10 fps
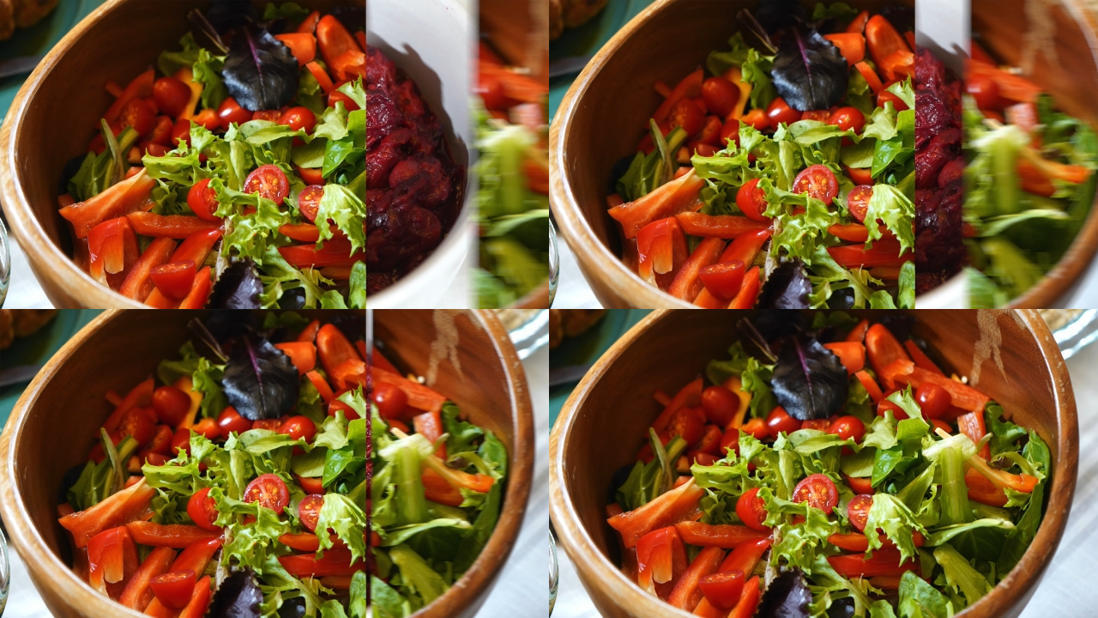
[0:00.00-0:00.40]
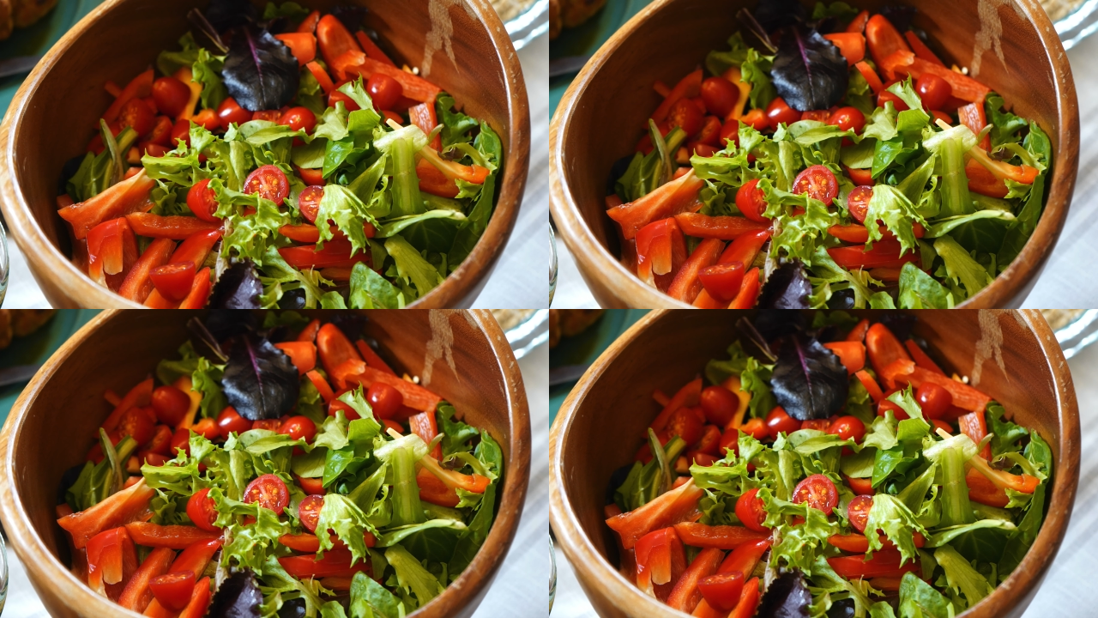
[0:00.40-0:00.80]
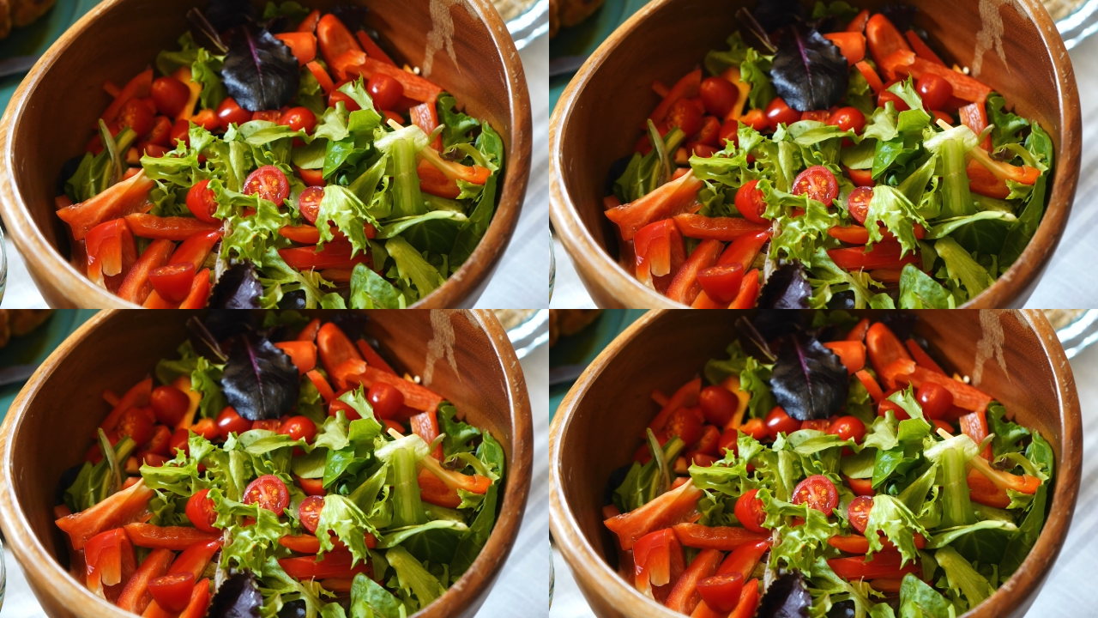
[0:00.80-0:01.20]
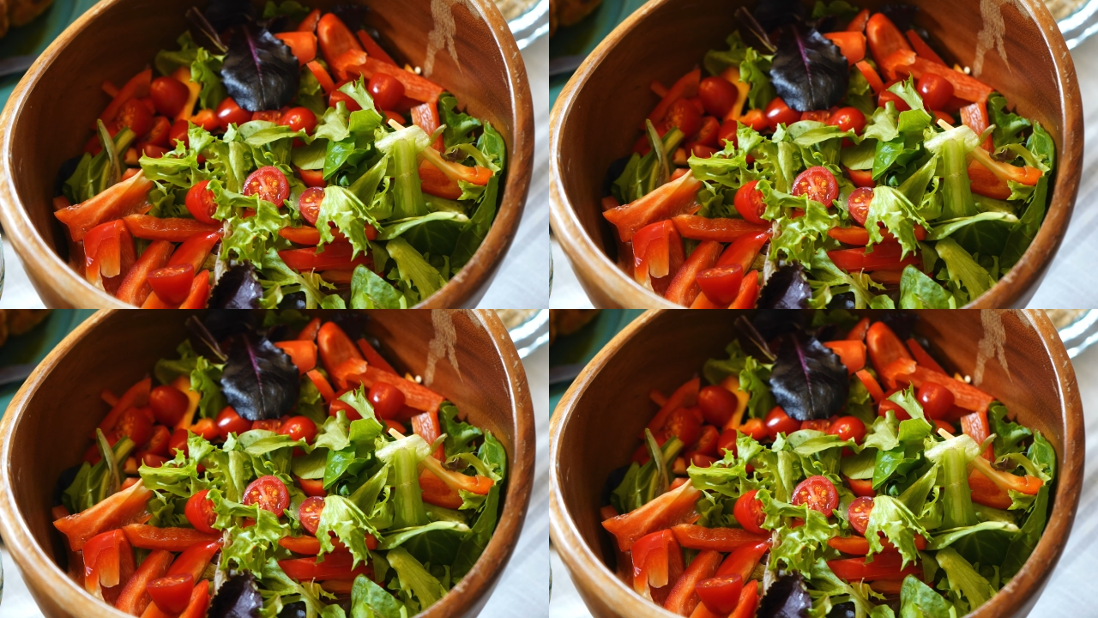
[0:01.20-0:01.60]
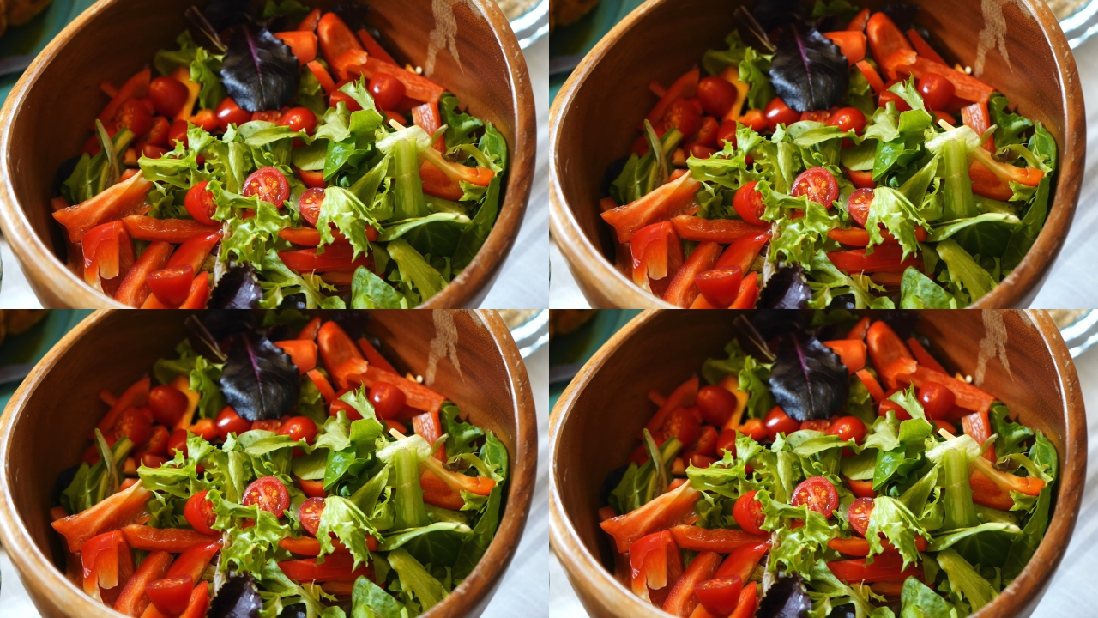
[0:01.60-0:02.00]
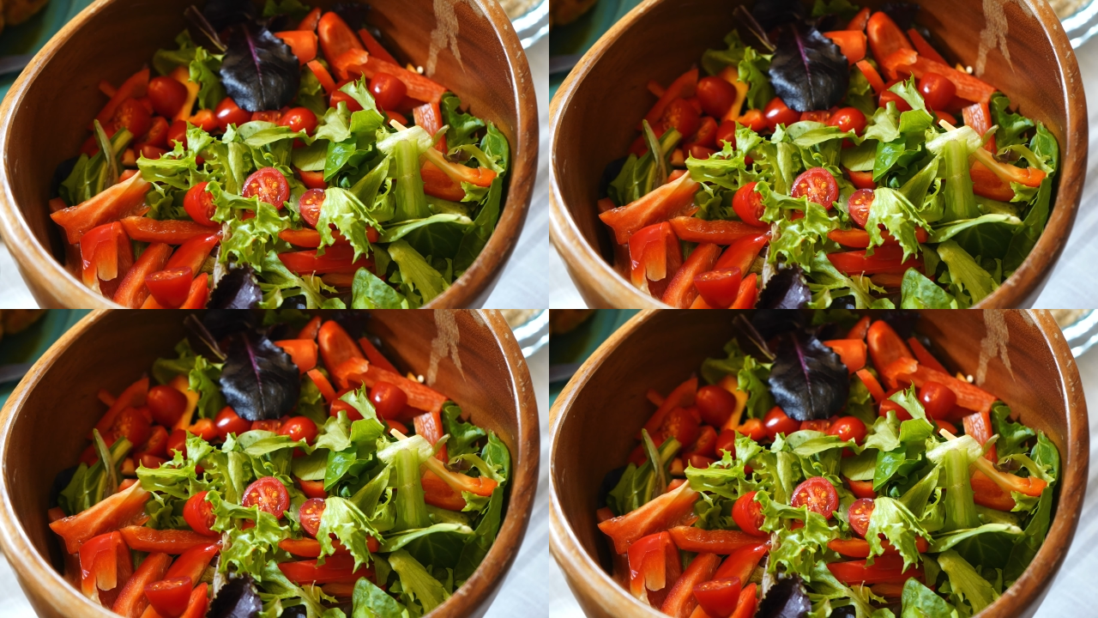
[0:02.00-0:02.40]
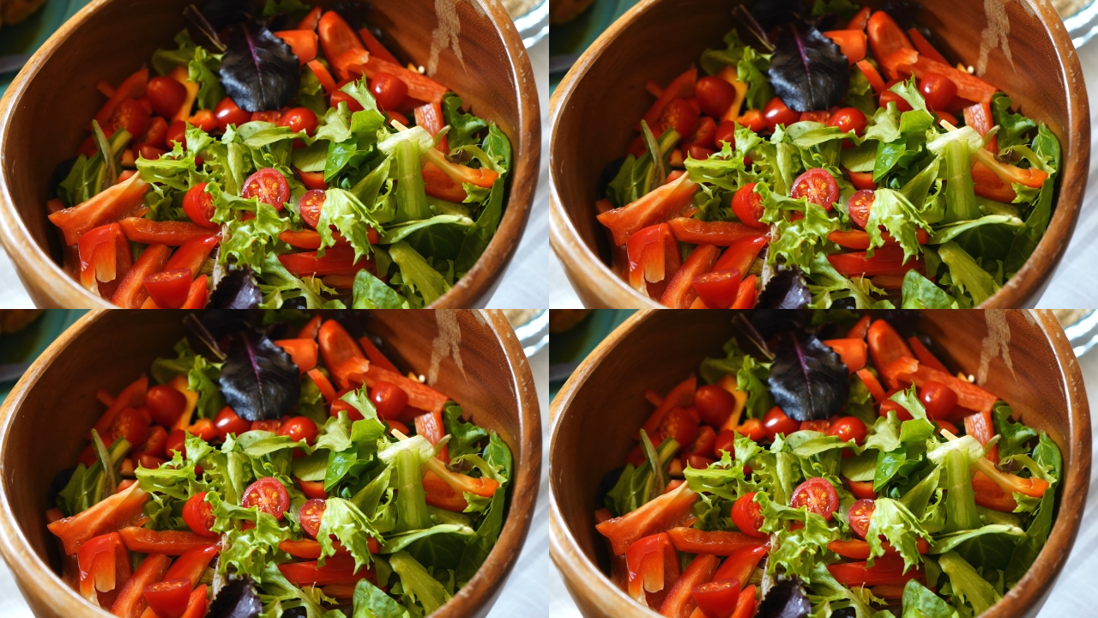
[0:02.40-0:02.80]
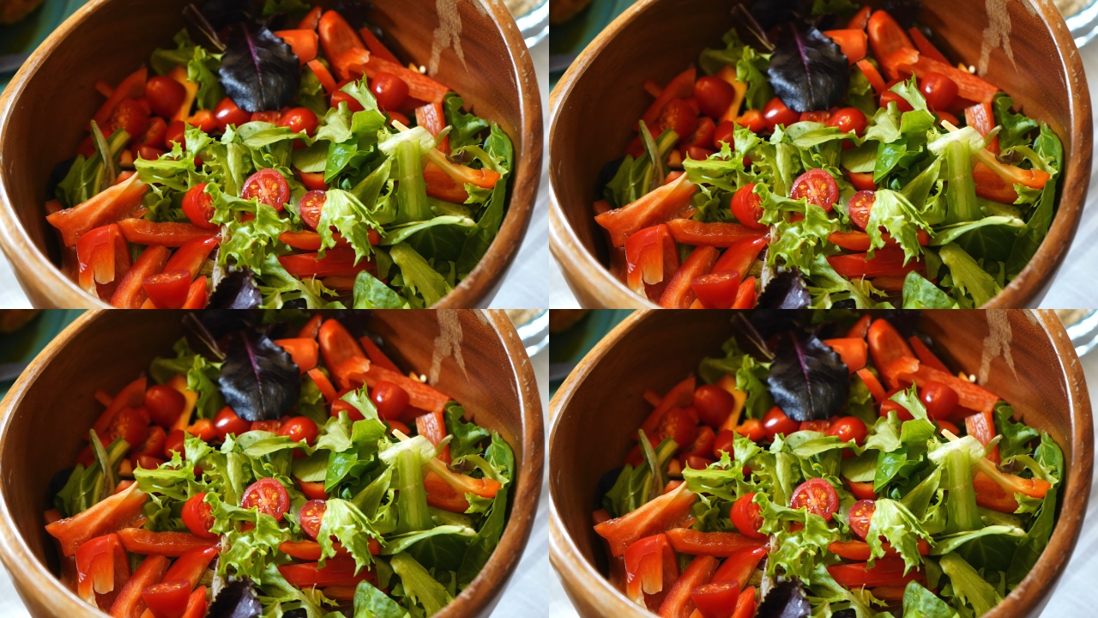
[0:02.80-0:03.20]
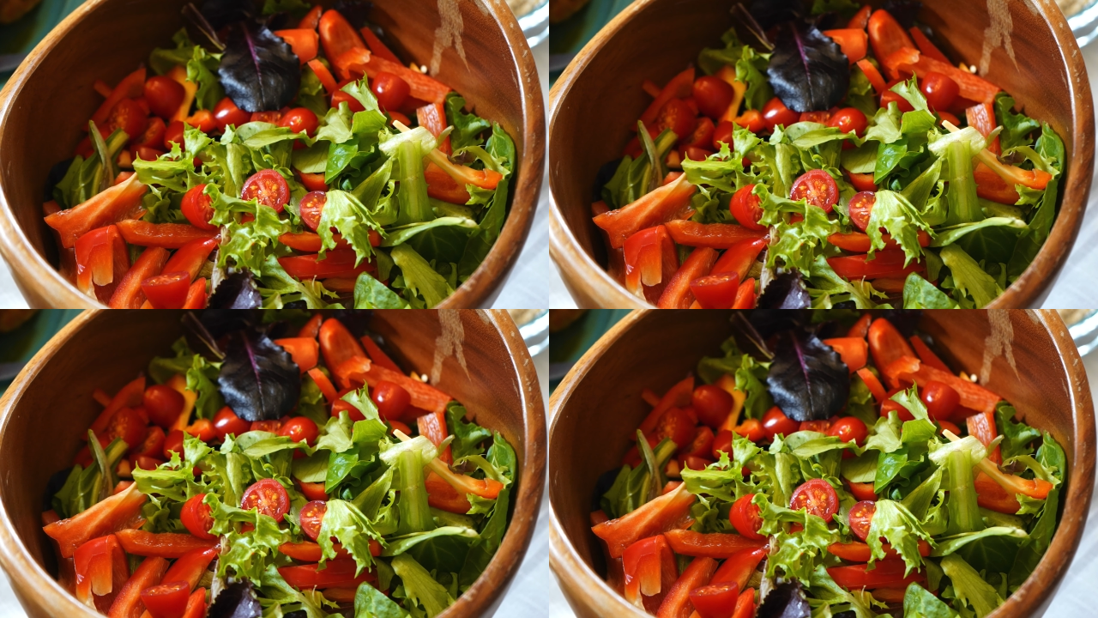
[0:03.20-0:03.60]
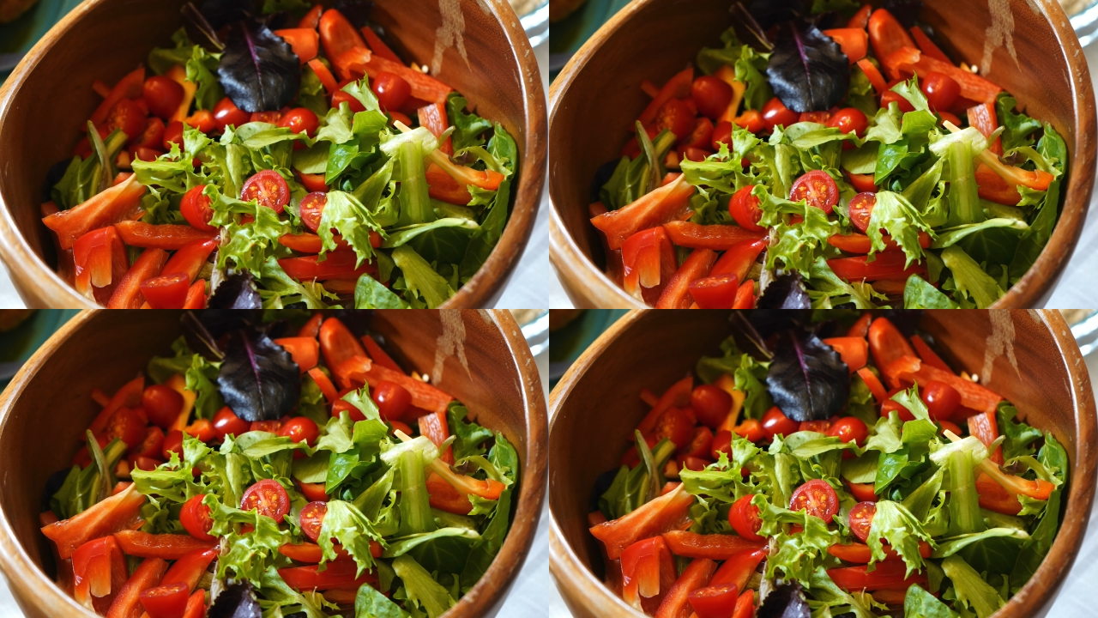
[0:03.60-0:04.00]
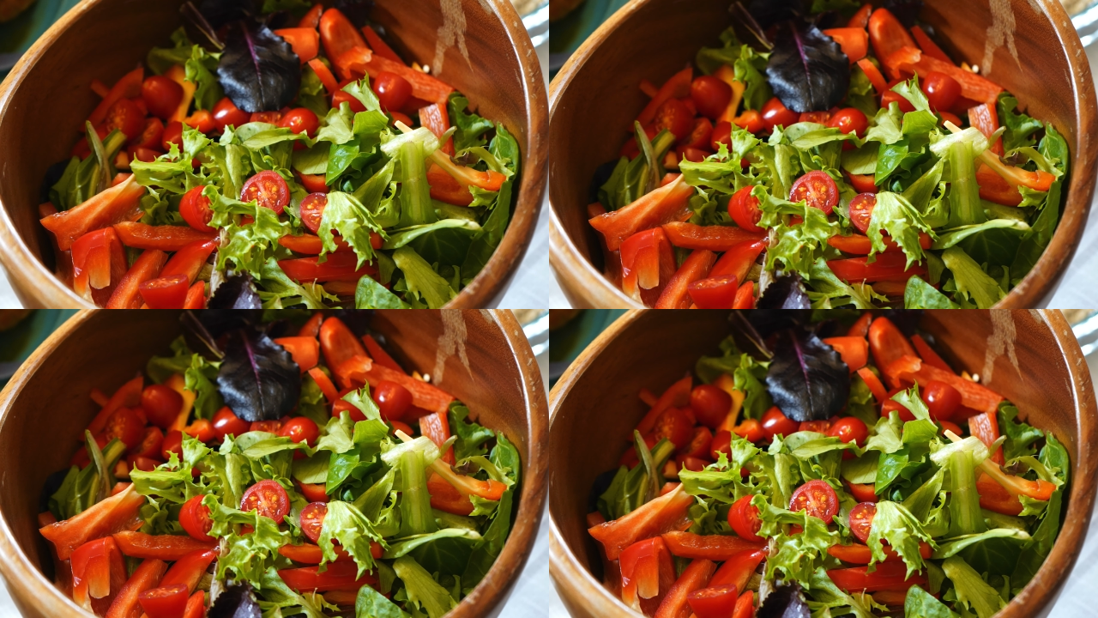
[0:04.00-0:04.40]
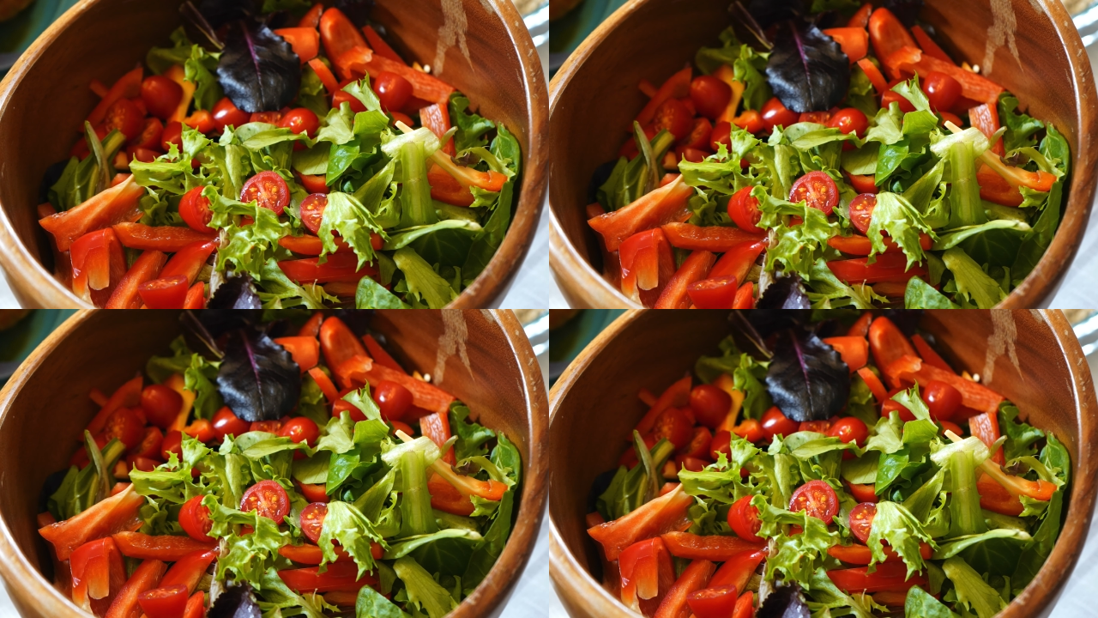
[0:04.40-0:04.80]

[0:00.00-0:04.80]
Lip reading: (no speaker visible)